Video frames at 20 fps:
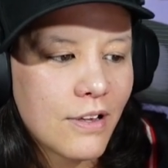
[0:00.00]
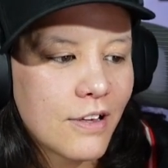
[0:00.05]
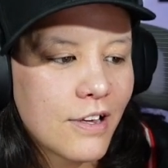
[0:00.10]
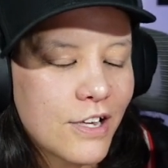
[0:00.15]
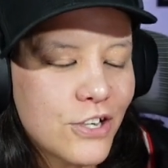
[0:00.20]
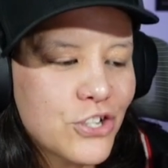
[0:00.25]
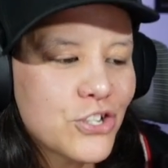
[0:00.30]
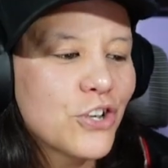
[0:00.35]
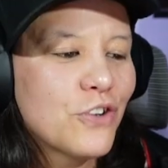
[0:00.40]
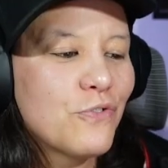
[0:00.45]

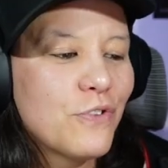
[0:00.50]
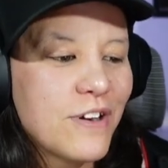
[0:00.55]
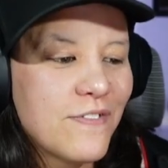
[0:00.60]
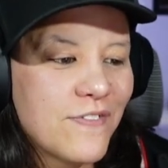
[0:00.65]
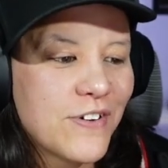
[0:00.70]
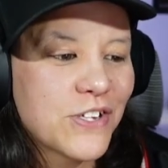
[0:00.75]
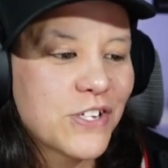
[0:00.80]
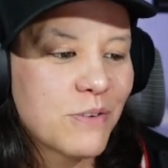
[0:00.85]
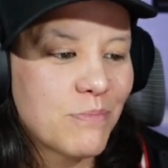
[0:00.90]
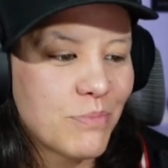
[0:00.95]
I should
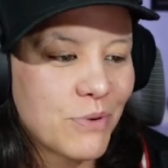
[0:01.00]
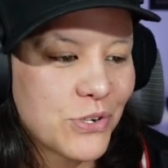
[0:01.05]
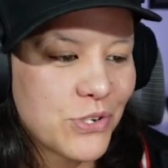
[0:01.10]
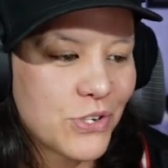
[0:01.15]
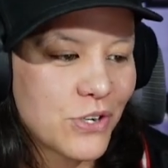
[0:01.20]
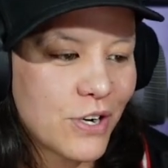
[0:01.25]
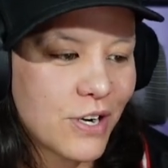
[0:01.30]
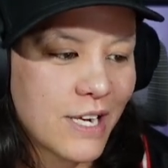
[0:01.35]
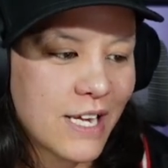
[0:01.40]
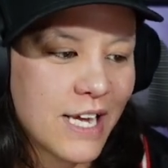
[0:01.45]
revisit
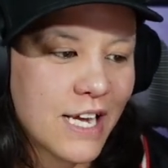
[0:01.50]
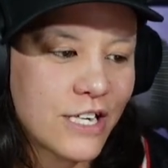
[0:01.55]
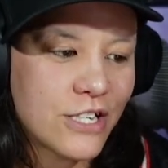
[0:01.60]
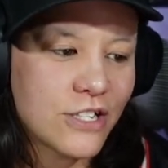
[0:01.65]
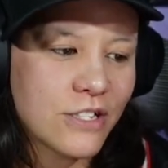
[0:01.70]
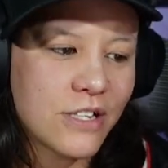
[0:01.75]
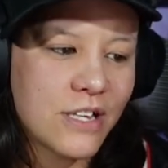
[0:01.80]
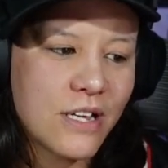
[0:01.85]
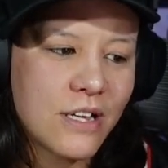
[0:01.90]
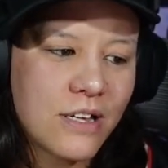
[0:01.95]
Berserk
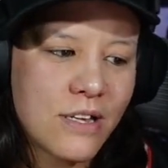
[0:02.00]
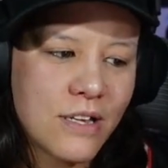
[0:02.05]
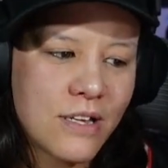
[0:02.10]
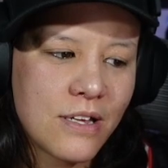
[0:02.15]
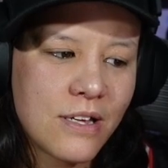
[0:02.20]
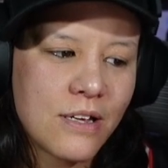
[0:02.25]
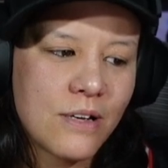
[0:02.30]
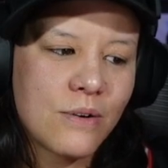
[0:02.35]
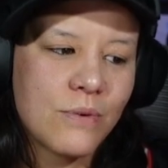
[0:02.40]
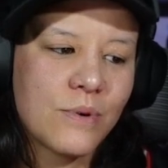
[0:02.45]
actually.
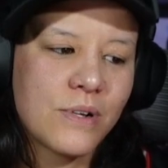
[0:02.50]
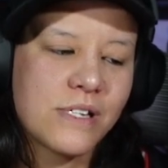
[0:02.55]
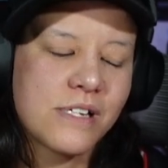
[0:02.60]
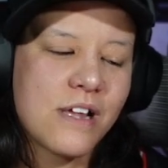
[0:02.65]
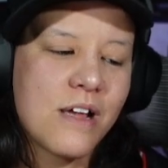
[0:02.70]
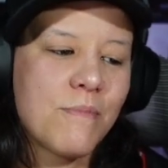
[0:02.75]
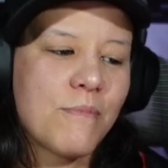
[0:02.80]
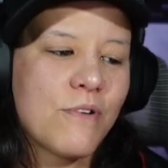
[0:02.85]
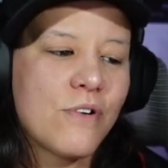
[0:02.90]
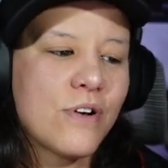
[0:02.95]
What's
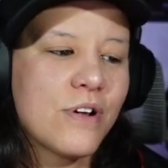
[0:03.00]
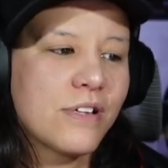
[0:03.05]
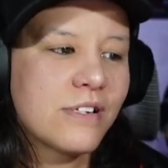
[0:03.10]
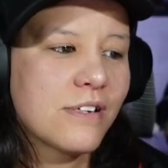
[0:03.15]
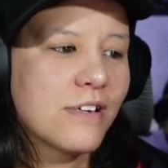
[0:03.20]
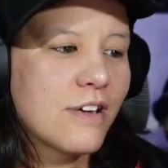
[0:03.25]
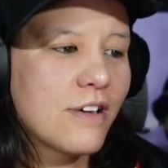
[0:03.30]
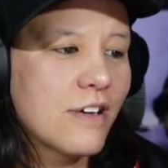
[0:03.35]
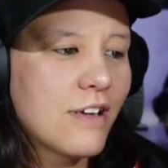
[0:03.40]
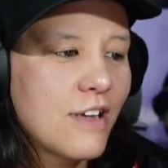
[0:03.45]
up,
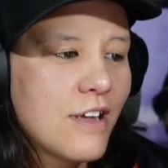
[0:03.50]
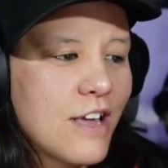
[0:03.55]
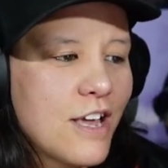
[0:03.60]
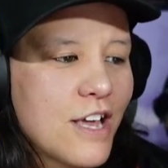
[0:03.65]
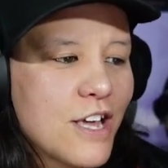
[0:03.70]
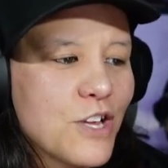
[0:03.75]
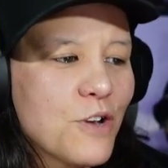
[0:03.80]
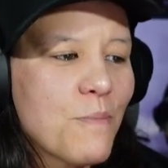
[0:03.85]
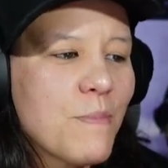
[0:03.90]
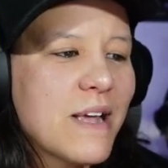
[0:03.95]
Marissa?
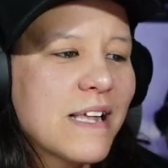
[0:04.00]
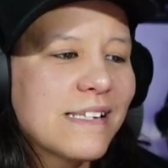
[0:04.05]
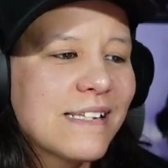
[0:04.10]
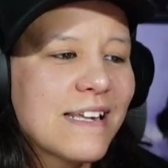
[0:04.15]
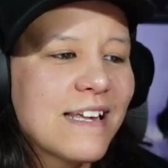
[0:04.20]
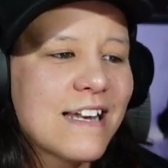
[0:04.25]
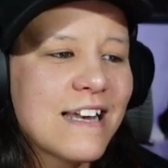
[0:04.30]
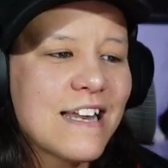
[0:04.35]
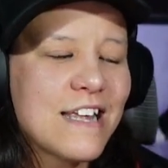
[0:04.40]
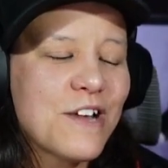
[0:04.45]
You're
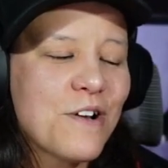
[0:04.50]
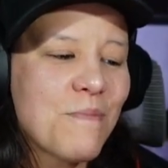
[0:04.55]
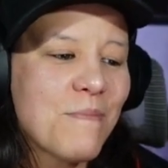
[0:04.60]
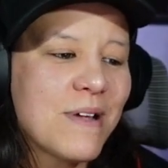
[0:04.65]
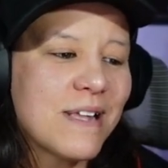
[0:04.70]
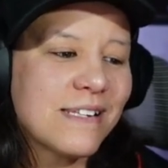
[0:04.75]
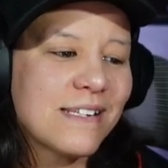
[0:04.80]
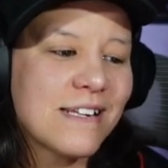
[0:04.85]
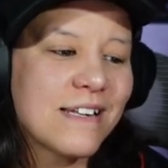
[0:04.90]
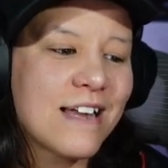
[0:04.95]
missing you're
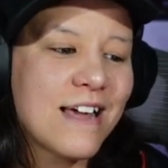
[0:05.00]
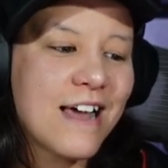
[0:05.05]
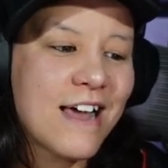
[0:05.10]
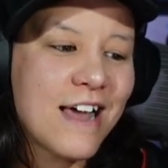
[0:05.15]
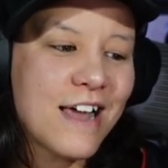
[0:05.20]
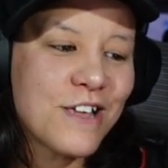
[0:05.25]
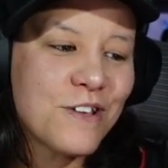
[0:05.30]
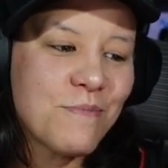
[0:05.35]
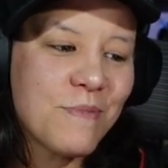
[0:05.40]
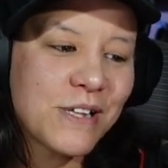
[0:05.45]
missing
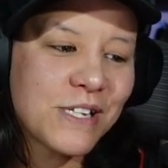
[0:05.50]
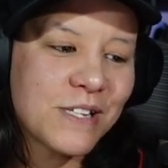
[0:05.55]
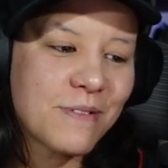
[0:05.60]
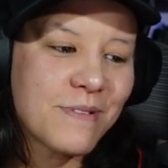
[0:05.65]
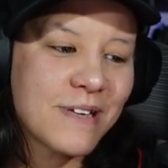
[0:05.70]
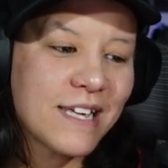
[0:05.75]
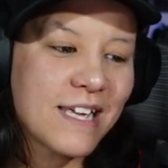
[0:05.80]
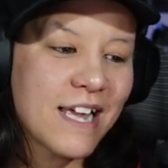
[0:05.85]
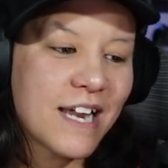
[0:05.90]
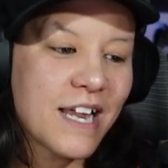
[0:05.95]
uh you missed the
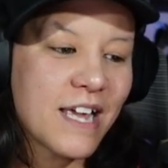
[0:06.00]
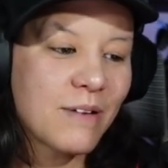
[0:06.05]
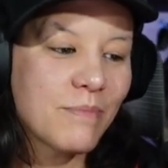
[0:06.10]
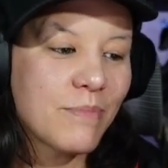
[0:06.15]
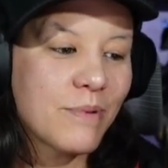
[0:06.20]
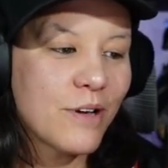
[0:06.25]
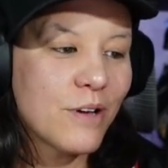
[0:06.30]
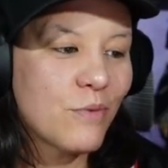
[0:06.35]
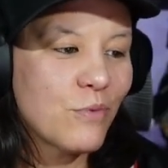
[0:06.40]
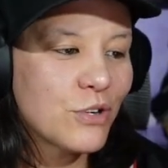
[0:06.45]
beginning,
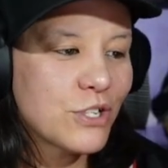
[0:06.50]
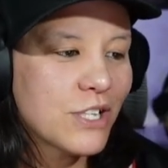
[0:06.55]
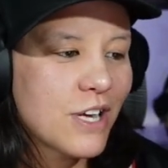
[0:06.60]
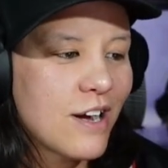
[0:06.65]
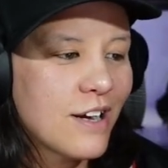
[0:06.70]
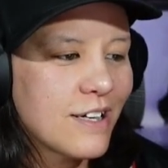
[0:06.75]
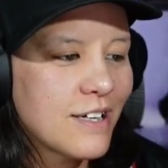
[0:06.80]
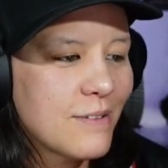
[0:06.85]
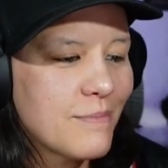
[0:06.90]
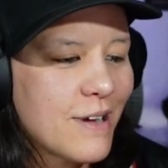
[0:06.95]
but we're
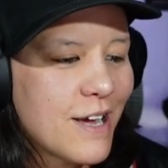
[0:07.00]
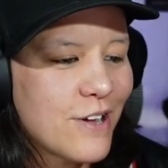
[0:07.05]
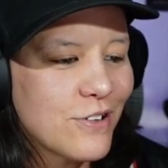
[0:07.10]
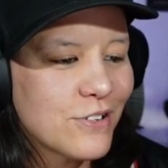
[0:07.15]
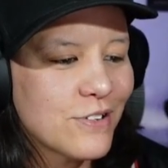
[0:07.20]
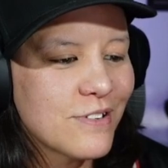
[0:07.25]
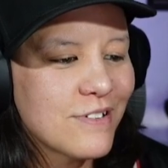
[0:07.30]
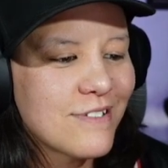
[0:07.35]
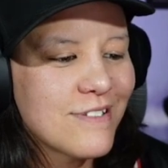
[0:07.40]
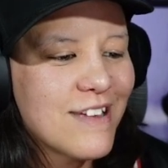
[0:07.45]
talking about
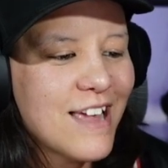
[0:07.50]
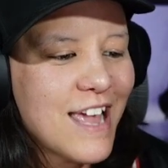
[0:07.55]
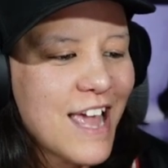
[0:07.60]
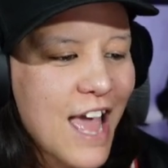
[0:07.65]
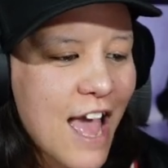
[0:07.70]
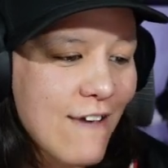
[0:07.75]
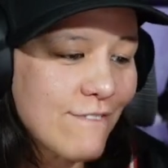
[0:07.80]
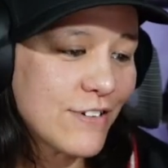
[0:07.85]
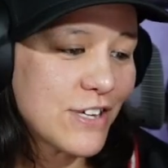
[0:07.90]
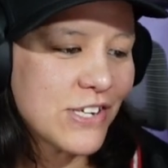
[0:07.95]

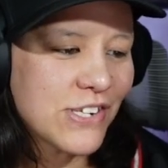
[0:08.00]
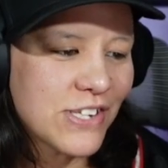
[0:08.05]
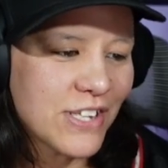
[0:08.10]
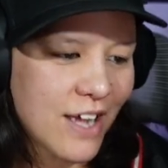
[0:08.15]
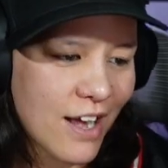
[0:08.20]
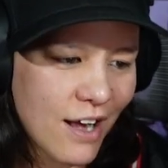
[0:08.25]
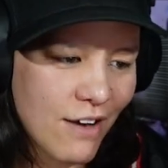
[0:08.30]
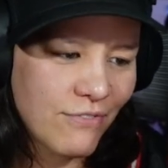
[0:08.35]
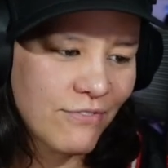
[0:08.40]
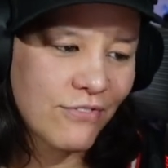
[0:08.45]
heavy
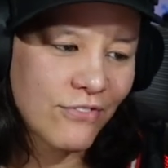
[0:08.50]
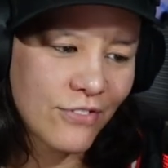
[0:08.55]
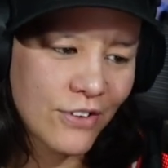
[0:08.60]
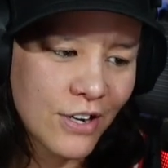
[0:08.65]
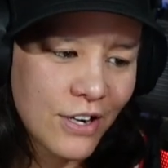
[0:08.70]
stuff.